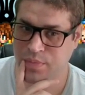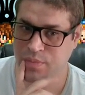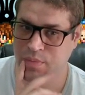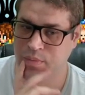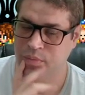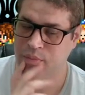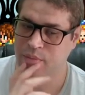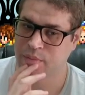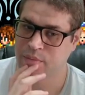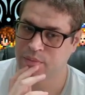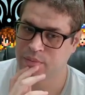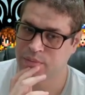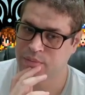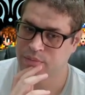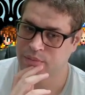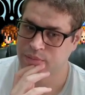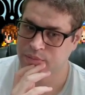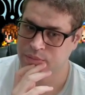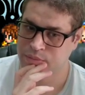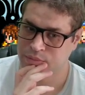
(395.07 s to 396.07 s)

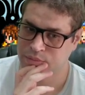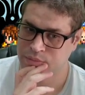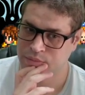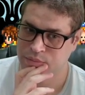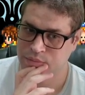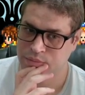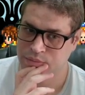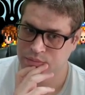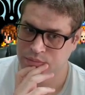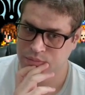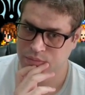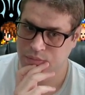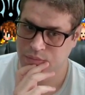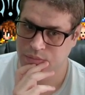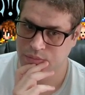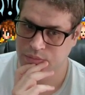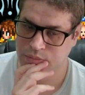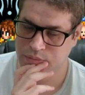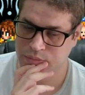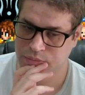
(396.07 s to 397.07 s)

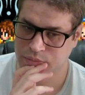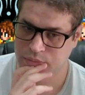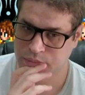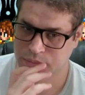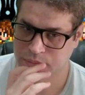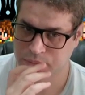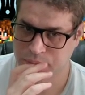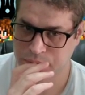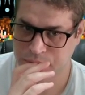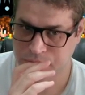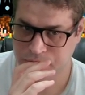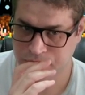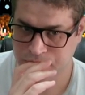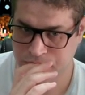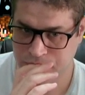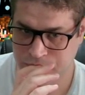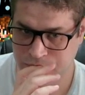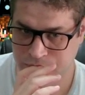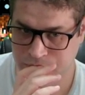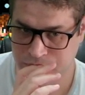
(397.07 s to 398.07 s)

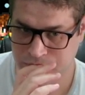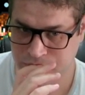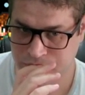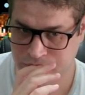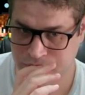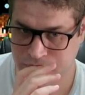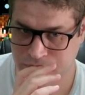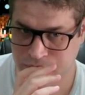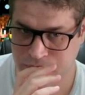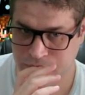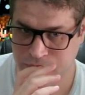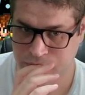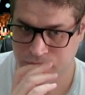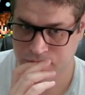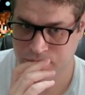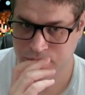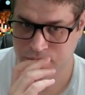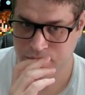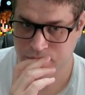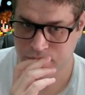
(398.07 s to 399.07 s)

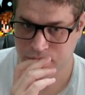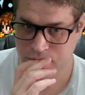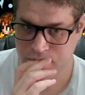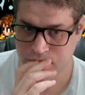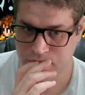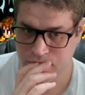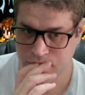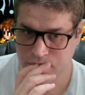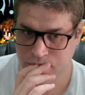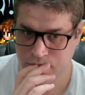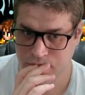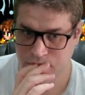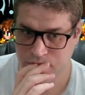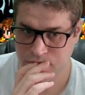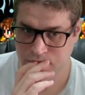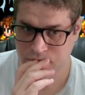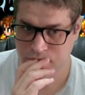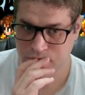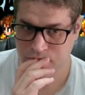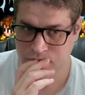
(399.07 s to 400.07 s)

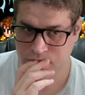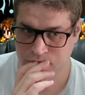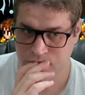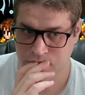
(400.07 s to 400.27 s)
Nothing is said.